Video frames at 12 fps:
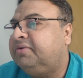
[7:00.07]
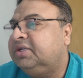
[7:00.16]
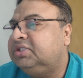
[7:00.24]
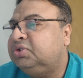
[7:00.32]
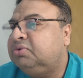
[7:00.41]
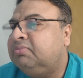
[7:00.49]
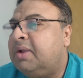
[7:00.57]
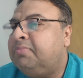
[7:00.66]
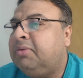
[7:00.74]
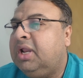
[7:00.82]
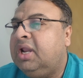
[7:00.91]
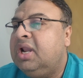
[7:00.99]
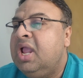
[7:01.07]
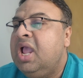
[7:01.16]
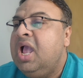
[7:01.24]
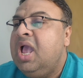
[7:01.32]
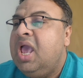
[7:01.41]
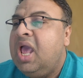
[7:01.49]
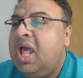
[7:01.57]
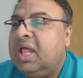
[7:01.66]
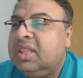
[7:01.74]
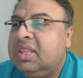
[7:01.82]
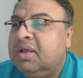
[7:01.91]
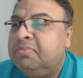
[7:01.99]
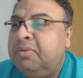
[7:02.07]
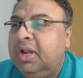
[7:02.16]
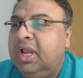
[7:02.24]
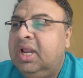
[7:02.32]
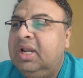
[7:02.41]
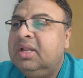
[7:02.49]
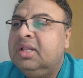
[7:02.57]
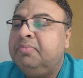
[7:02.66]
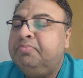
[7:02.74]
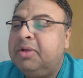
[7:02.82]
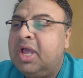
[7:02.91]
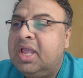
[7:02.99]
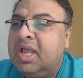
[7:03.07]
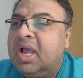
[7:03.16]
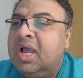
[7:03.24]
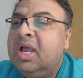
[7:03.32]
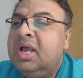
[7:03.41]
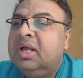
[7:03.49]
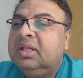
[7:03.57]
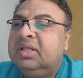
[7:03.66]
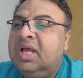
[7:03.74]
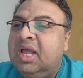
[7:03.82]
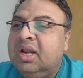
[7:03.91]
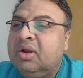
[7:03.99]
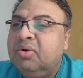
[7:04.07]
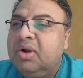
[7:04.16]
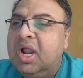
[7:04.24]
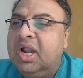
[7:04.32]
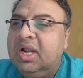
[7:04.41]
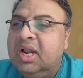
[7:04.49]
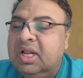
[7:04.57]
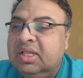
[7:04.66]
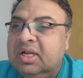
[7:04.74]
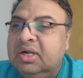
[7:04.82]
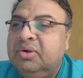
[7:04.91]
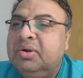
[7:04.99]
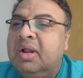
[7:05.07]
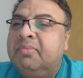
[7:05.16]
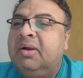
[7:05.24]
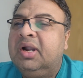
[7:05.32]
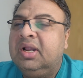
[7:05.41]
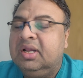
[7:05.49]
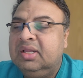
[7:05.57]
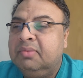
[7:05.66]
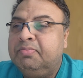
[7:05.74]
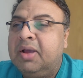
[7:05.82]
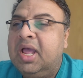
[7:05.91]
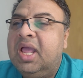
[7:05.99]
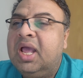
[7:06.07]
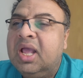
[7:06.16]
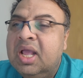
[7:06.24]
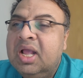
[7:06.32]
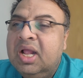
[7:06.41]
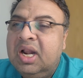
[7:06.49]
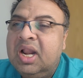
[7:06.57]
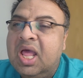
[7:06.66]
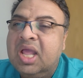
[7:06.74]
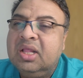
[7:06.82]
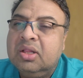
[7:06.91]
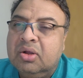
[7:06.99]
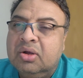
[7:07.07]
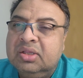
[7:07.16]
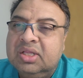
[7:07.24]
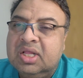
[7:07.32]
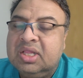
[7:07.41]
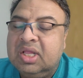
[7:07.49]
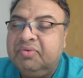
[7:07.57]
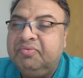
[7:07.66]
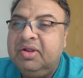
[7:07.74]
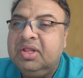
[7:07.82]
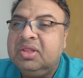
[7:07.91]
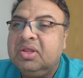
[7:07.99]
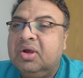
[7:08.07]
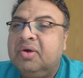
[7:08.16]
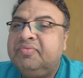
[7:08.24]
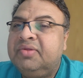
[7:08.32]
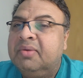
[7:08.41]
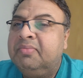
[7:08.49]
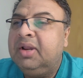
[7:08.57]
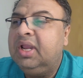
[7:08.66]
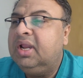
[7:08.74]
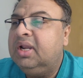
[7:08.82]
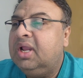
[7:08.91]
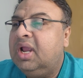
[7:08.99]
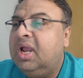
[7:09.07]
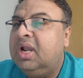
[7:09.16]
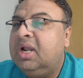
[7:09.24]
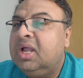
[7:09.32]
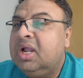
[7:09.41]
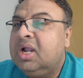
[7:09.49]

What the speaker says: tissue membrane as the brain, the pia, the arachnoid, and the dura mater. The pia lies on the surface of the brain and